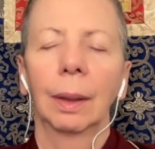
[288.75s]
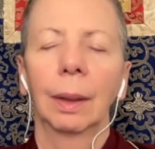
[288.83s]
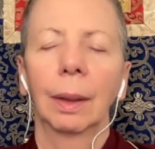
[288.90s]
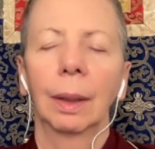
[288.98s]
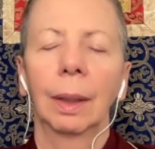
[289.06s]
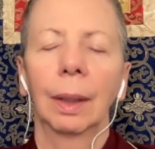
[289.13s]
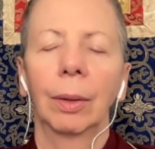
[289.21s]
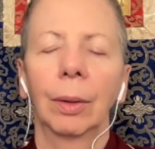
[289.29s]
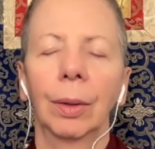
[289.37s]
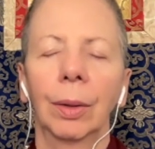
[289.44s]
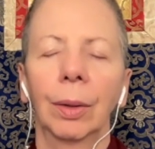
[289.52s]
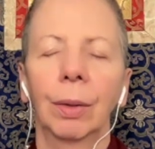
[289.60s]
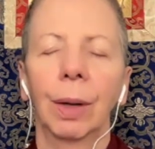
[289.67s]
and then they'll
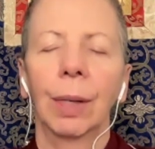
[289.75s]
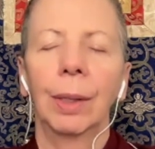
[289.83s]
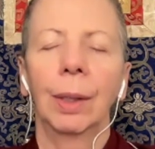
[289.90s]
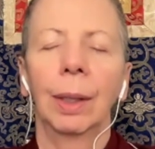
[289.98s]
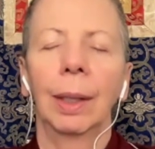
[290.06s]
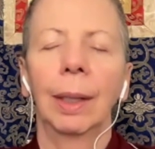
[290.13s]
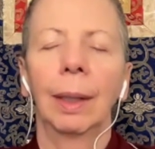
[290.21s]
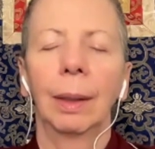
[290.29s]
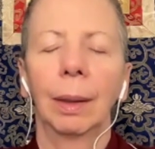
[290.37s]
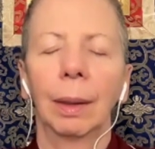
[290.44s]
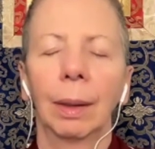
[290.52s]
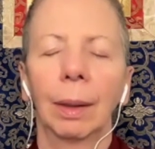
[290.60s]
just gradually